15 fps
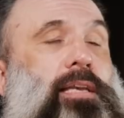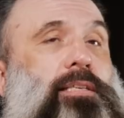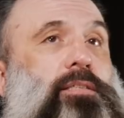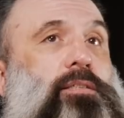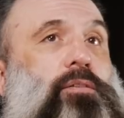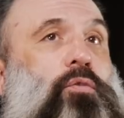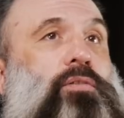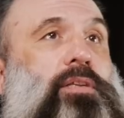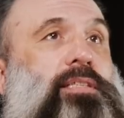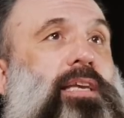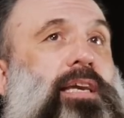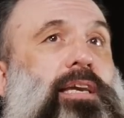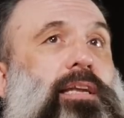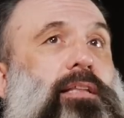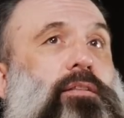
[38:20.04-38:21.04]
it's only
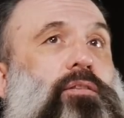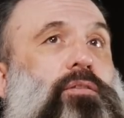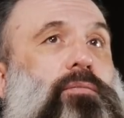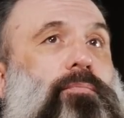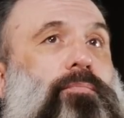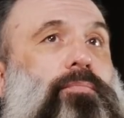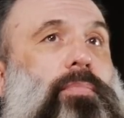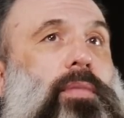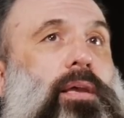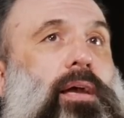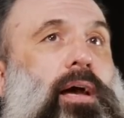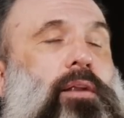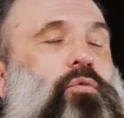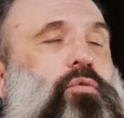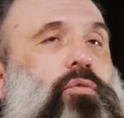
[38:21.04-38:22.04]
taken,
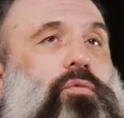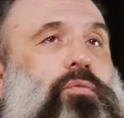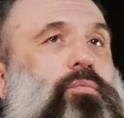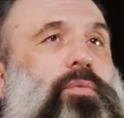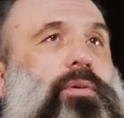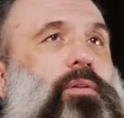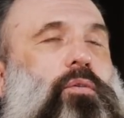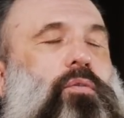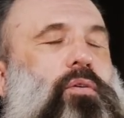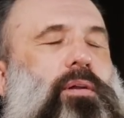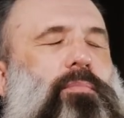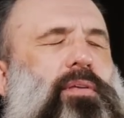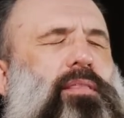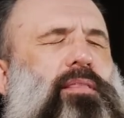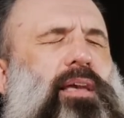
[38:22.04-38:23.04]
I know we go on
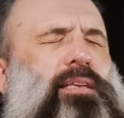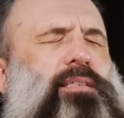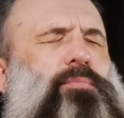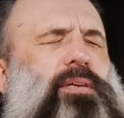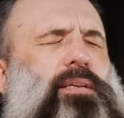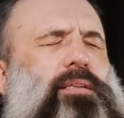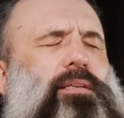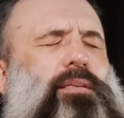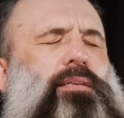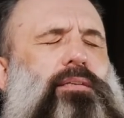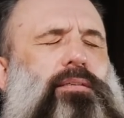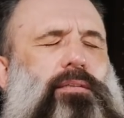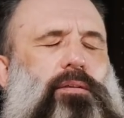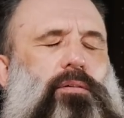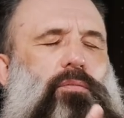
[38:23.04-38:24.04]
about things, but
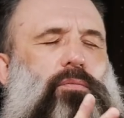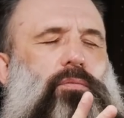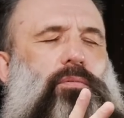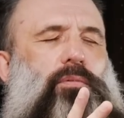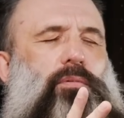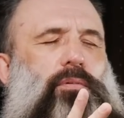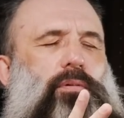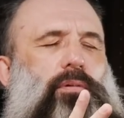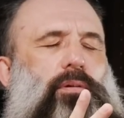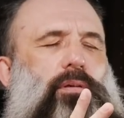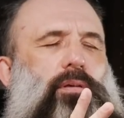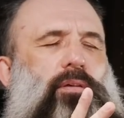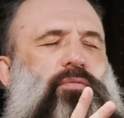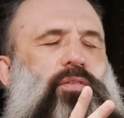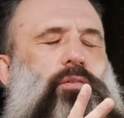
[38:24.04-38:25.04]

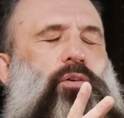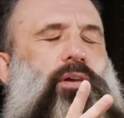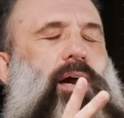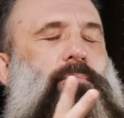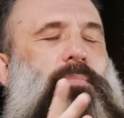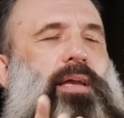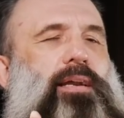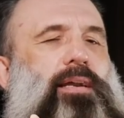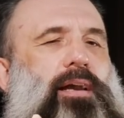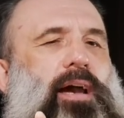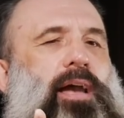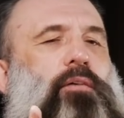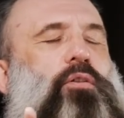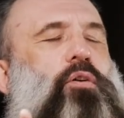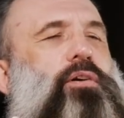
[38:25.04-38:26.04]
if you look at America,
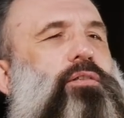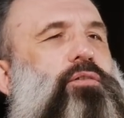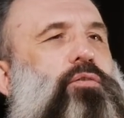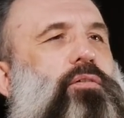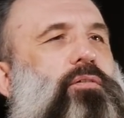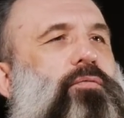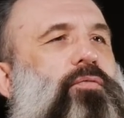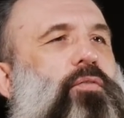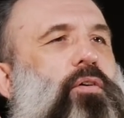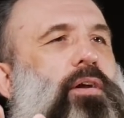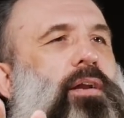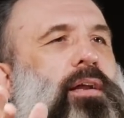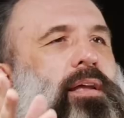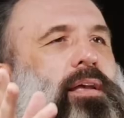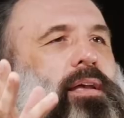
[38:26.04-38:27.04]
how long it took
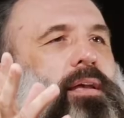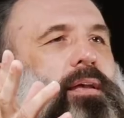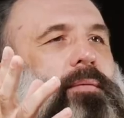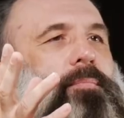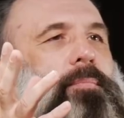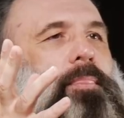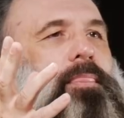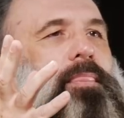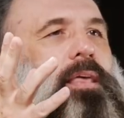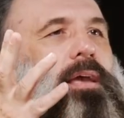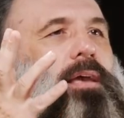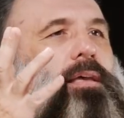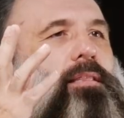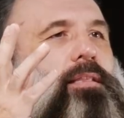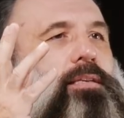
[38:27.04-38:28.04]
for
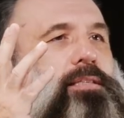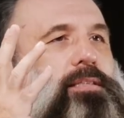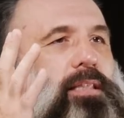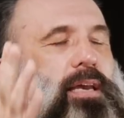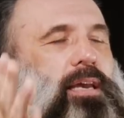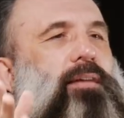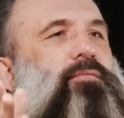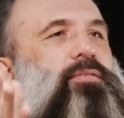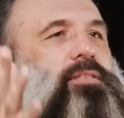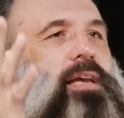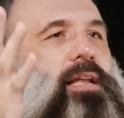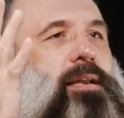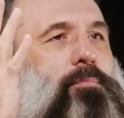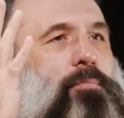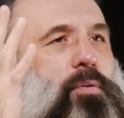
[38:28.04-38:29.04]
the slaves
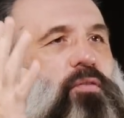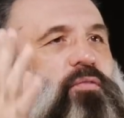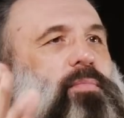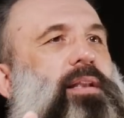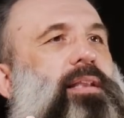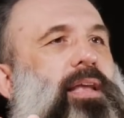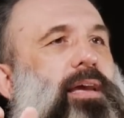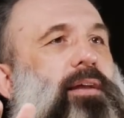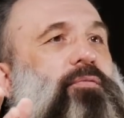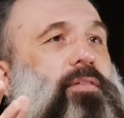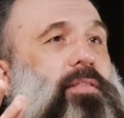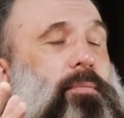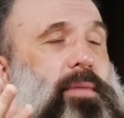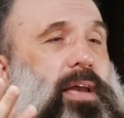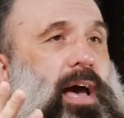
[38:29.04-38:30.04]
and the movement there for
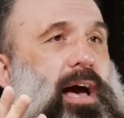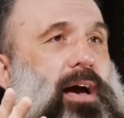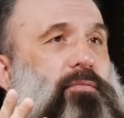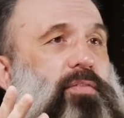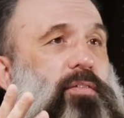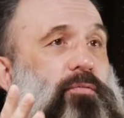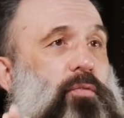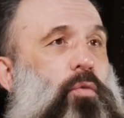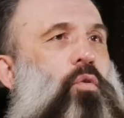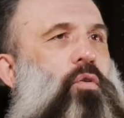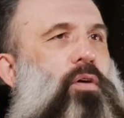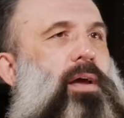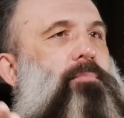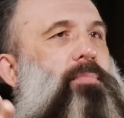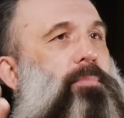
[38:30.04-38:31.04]
them to have the
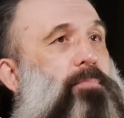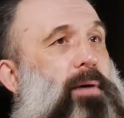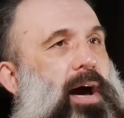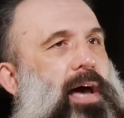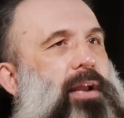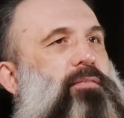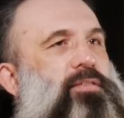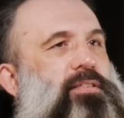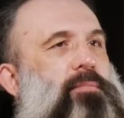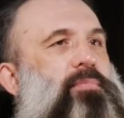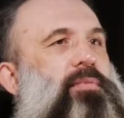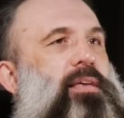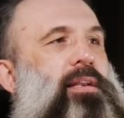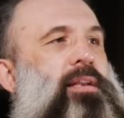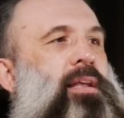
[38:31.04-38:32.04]
vote and be part of
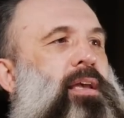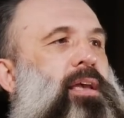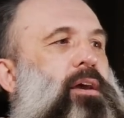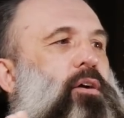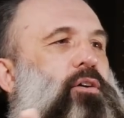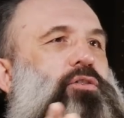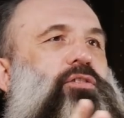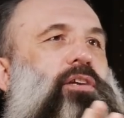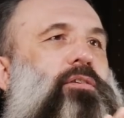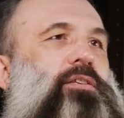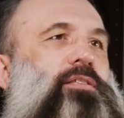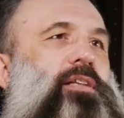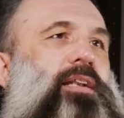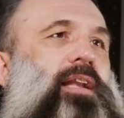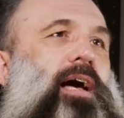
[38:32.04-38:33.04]
something,
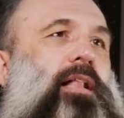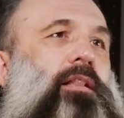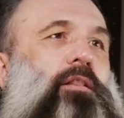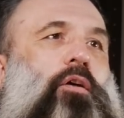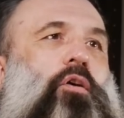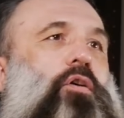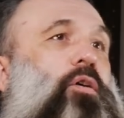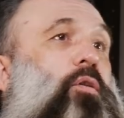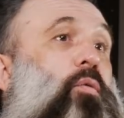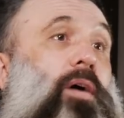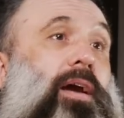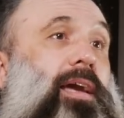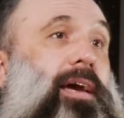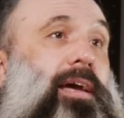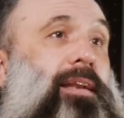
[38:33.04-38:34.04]
Australia's done that a lot
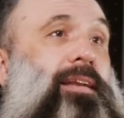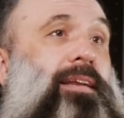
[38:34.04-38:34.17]
quicker.